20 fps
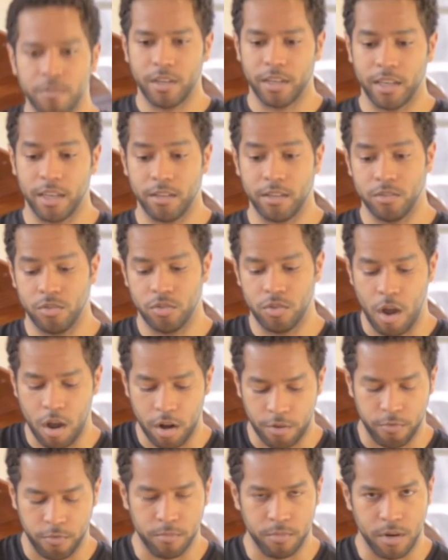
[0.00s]
Again,
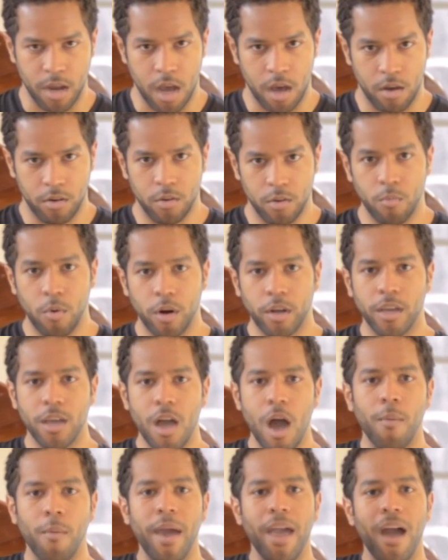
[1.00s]
starting from down and working
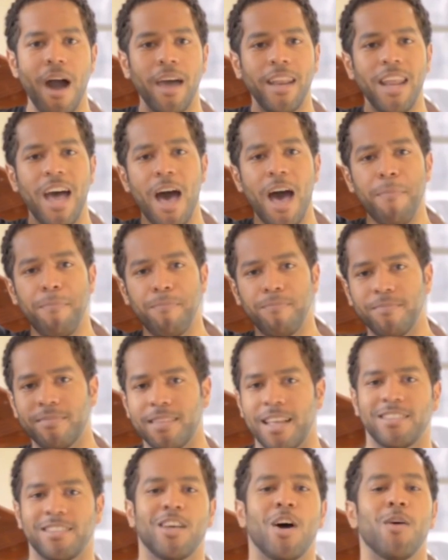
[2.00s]
our way on up.
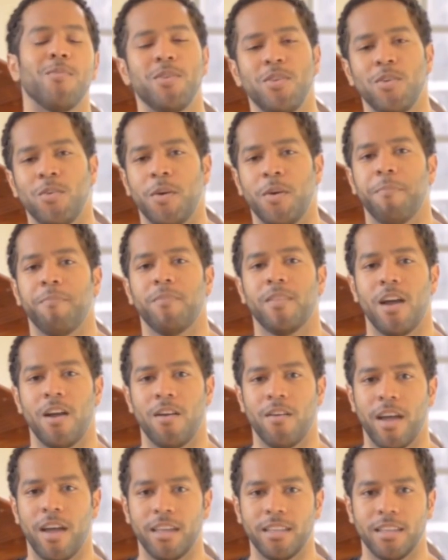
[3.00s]
That's all we're doing,
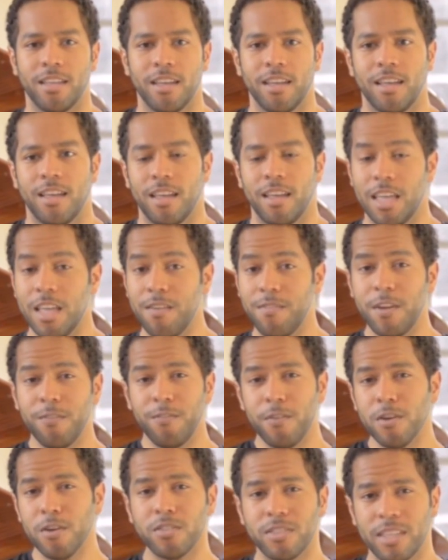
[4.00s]
all right? Even
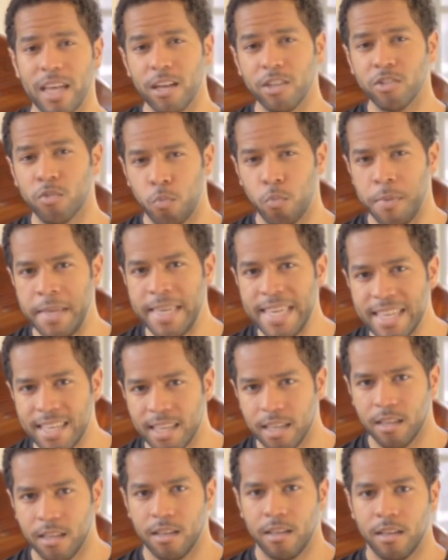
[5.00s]
if yours sounds
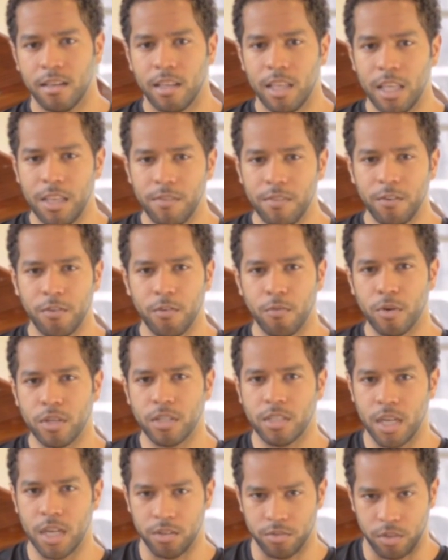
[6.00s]
weak, even if your
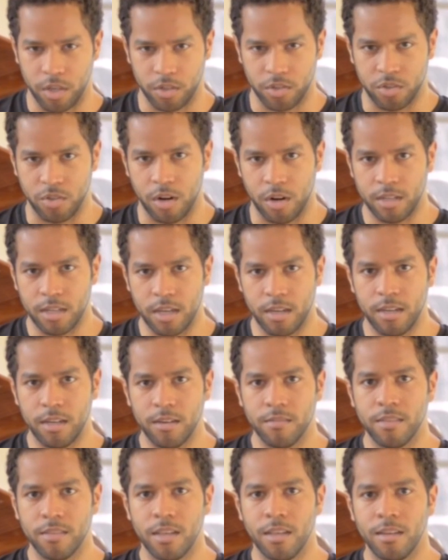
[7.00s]
voice sounds like it's starting down
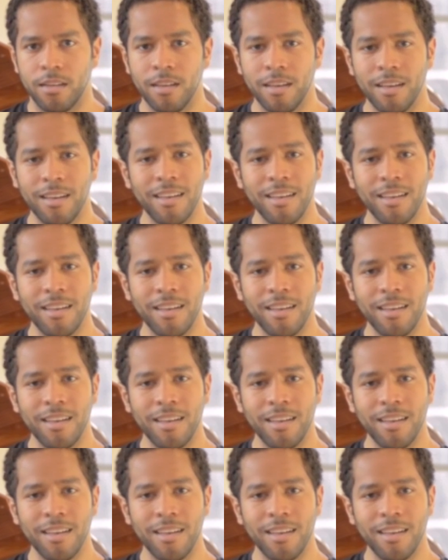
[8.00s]
here and then,